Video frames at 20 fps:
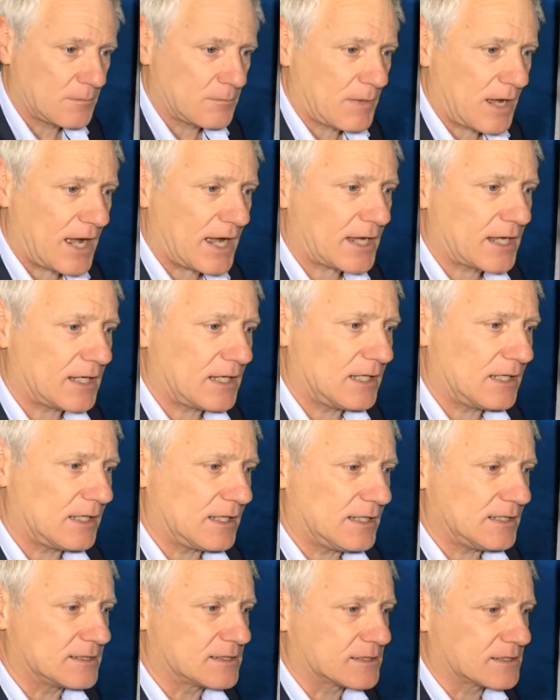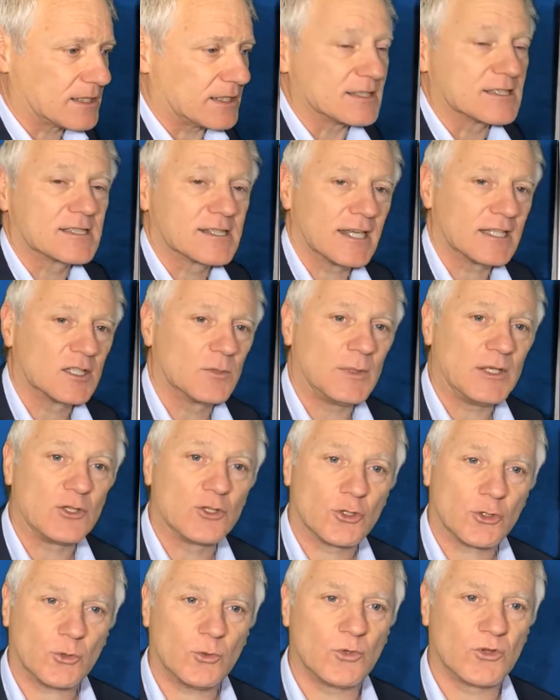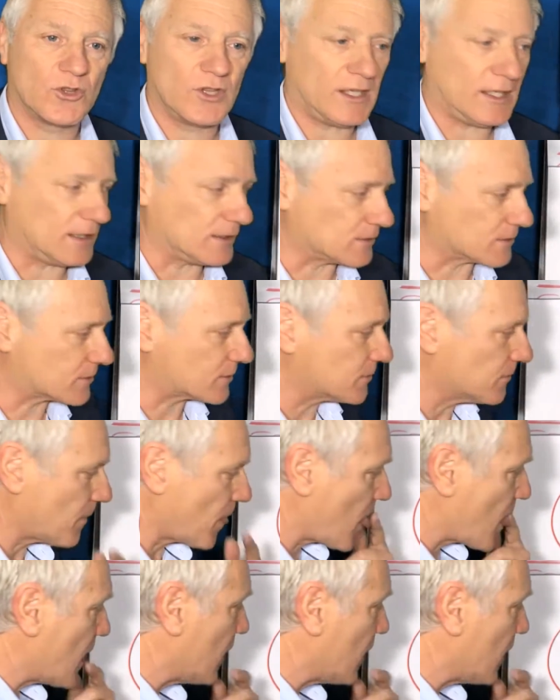Marketing is said to be two things,